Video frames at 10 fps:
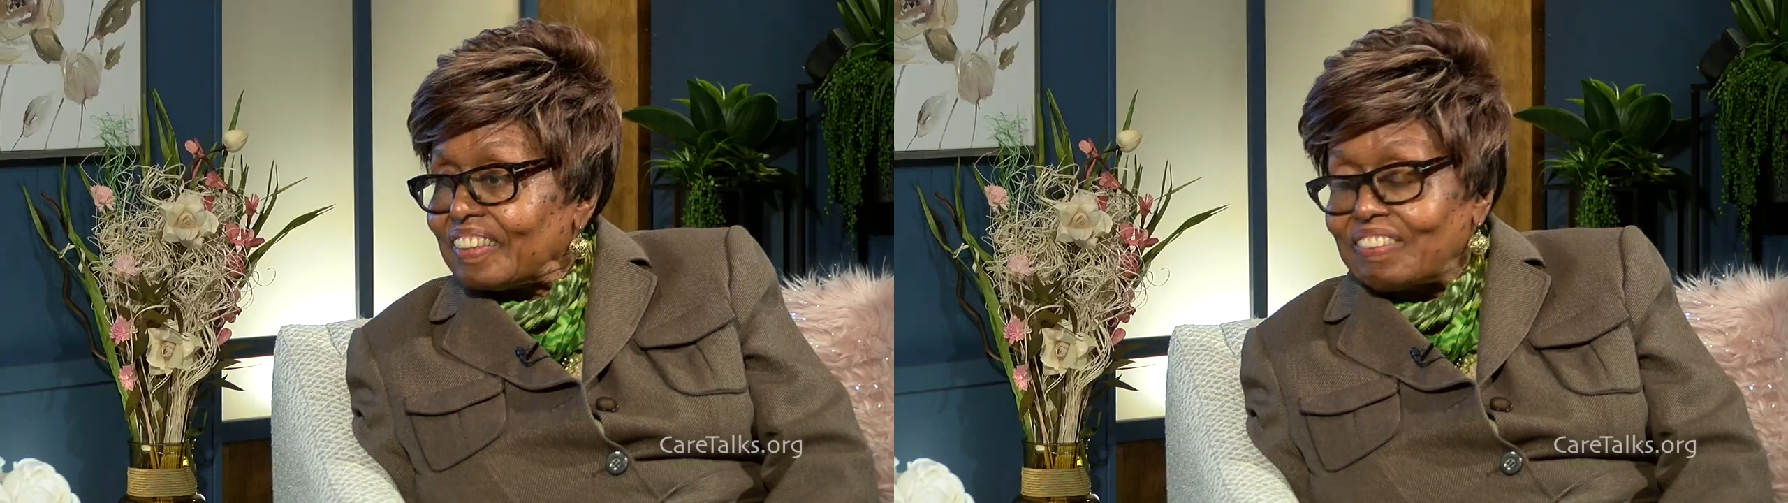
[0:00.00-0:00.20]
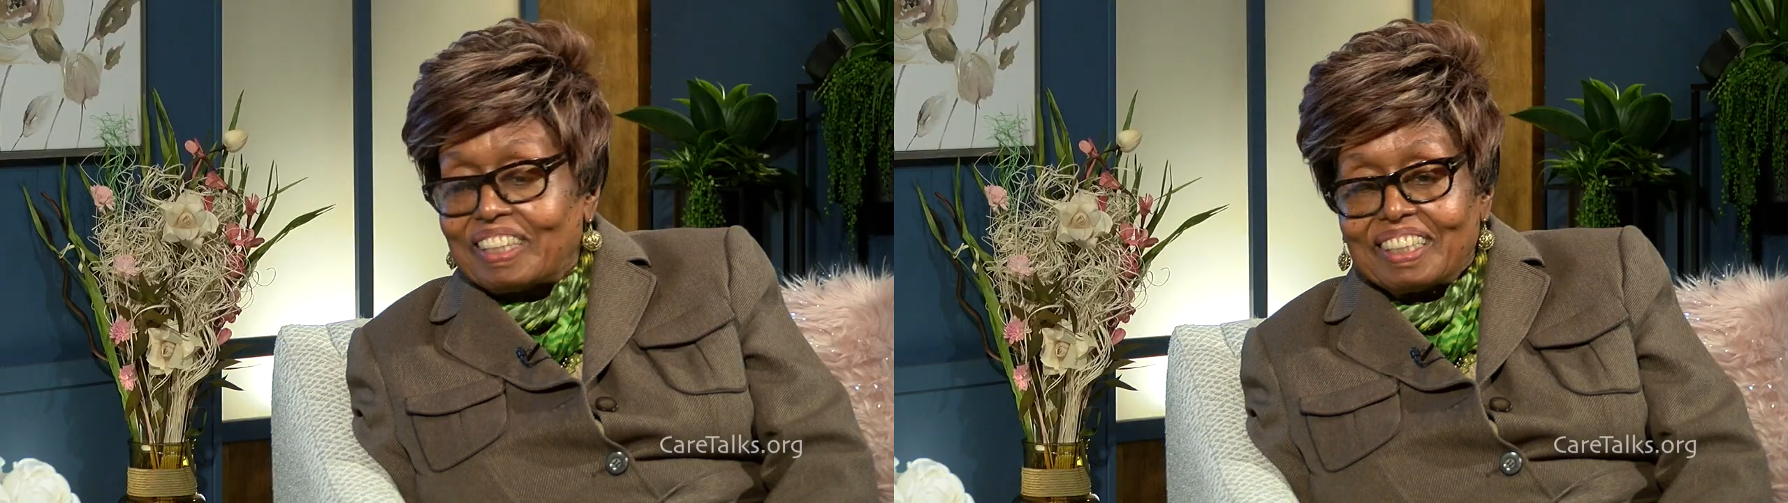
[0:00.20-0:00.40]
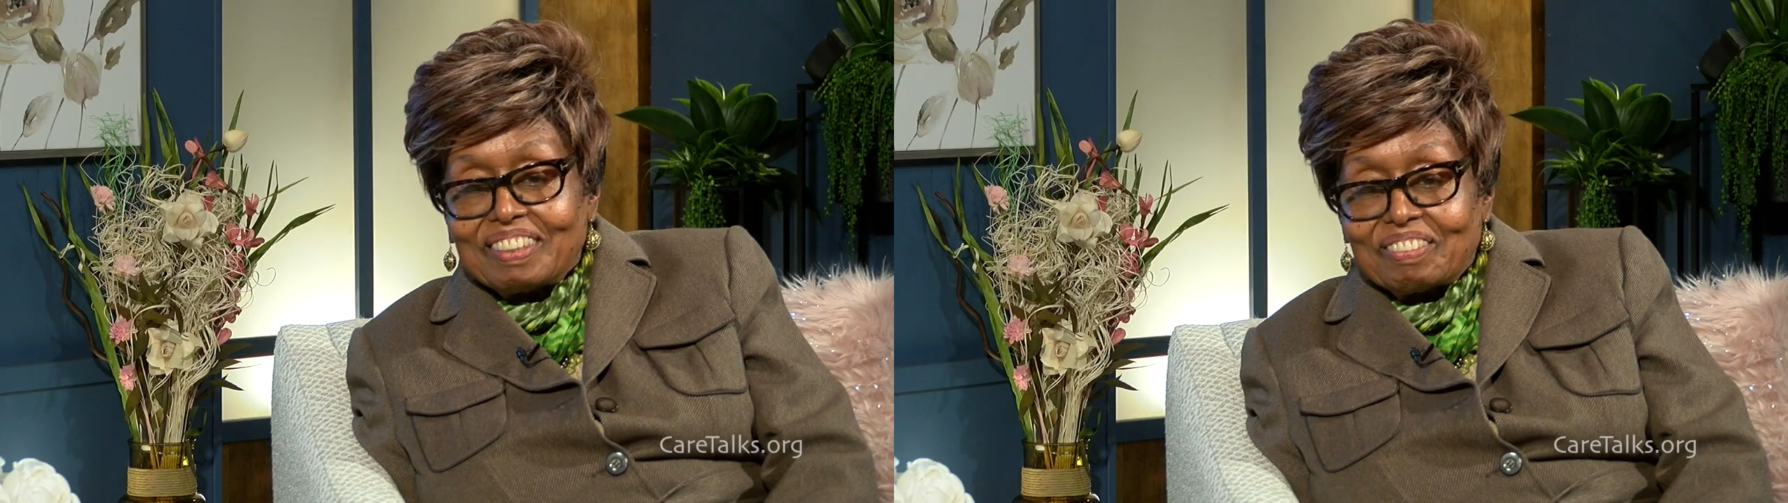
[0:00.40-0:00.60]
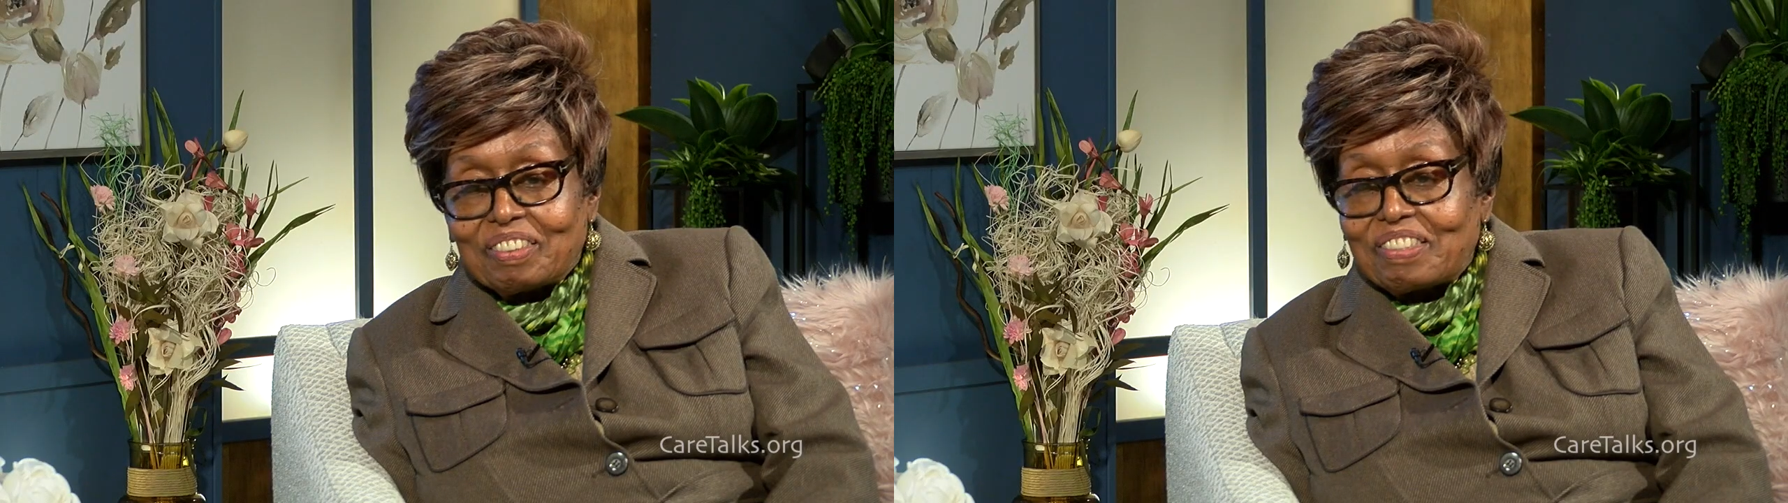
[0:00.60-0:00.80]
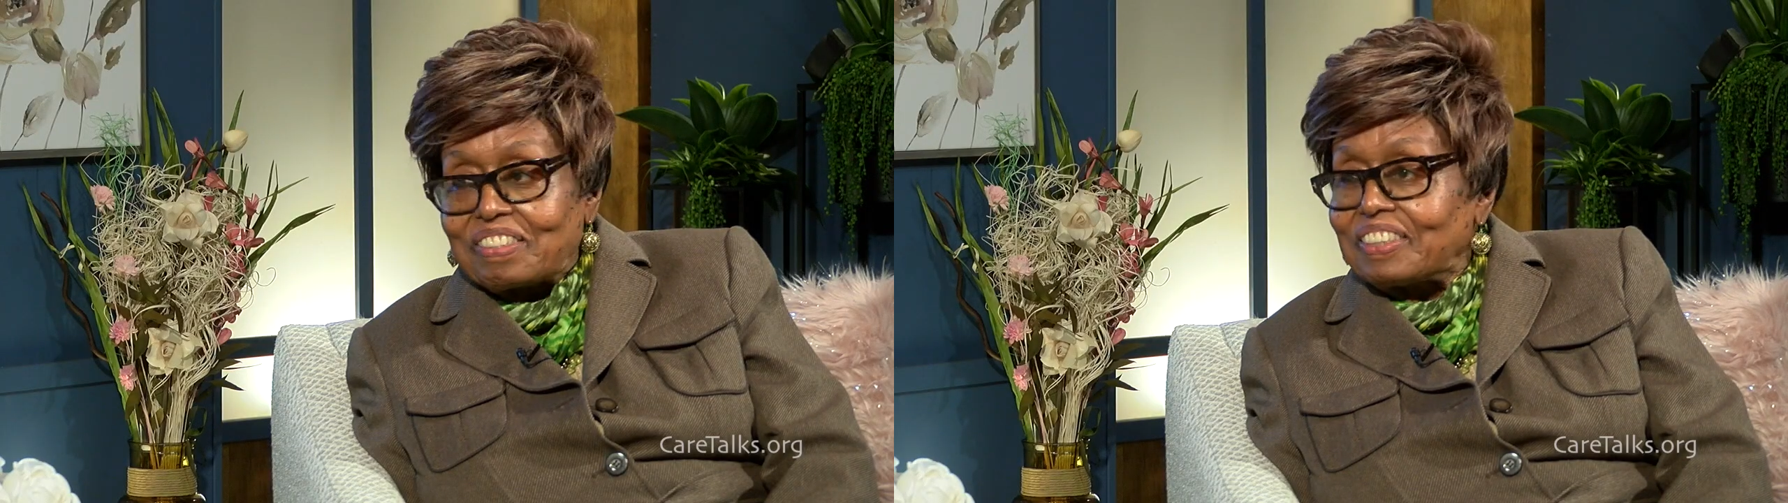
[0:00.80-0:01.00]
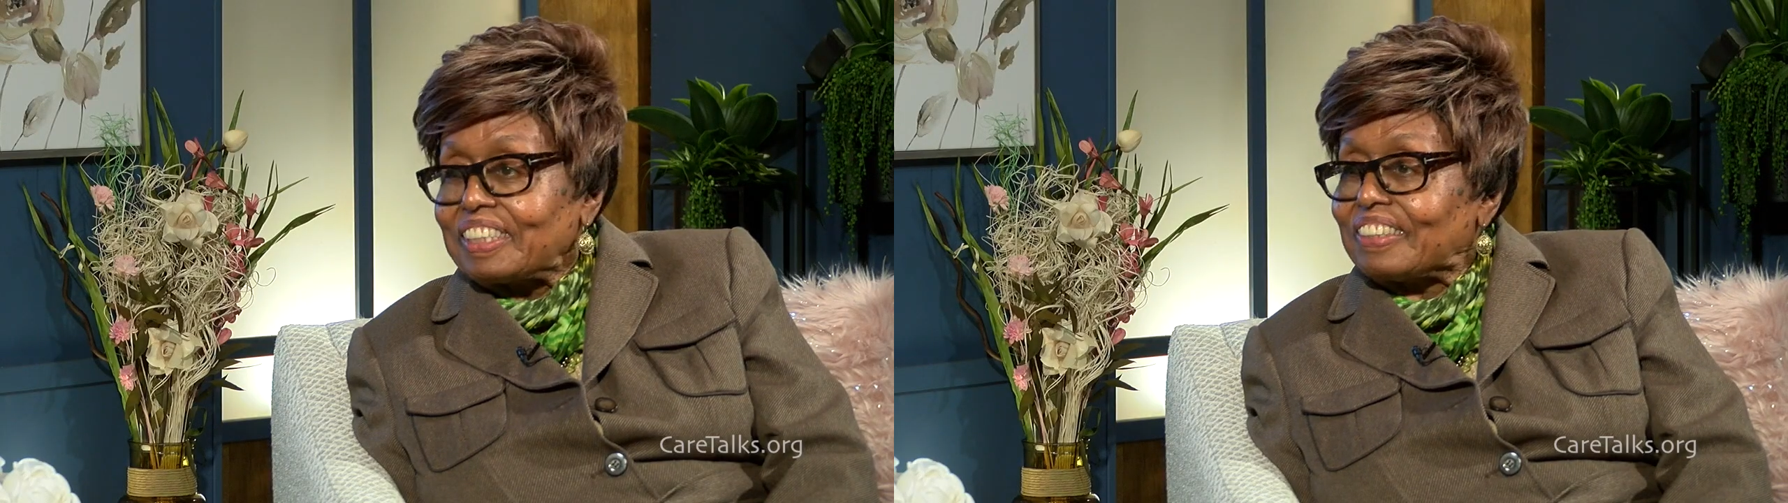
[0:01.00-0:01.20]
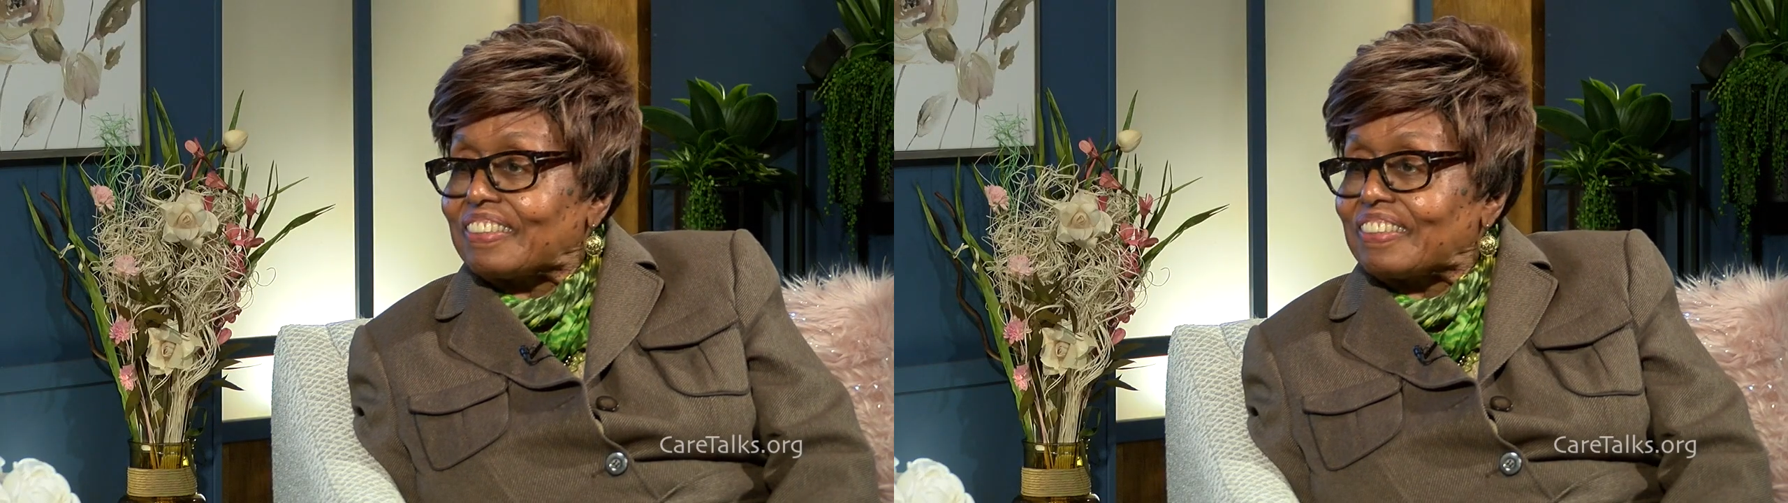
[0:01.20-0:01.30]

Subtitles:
We're still here